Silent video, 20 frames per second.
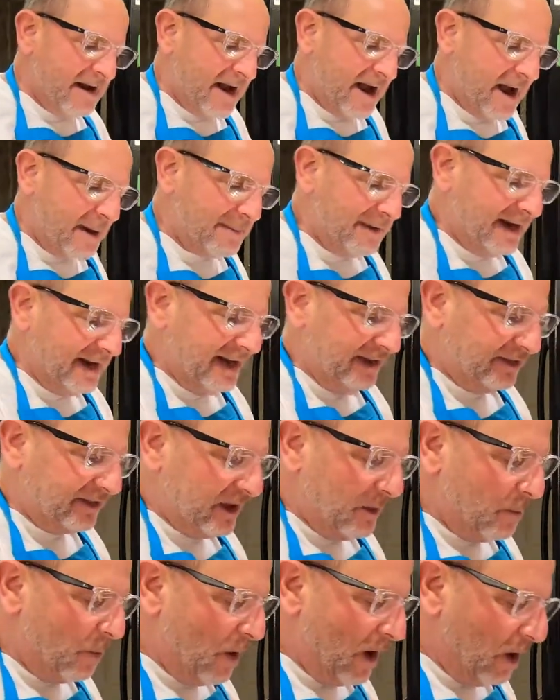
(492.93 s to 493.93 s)
I'm going to get
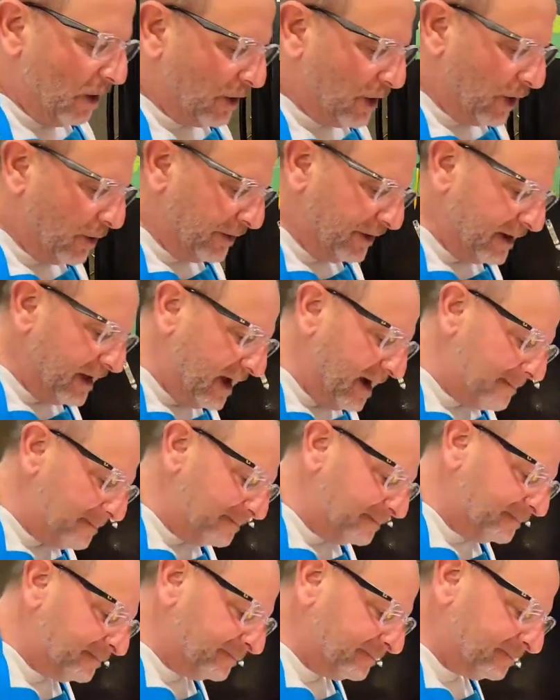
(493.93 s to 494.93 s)
them well coated
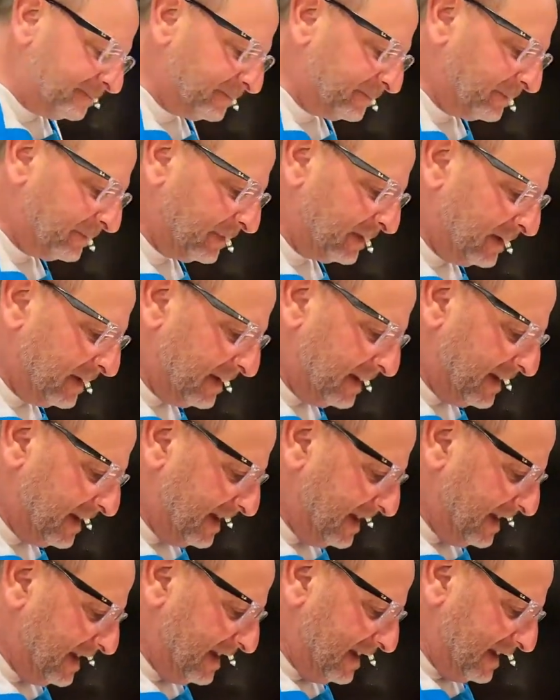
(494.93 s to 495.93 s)
up.
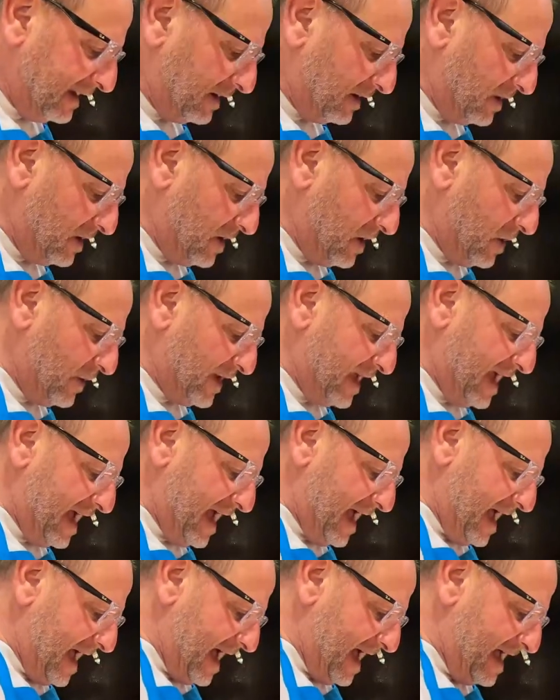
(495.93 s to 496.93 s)
Oh
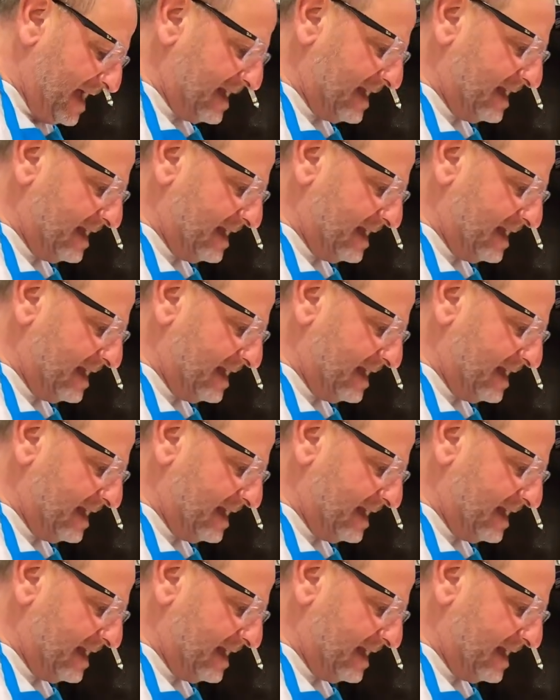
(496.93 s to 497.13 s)
yeah,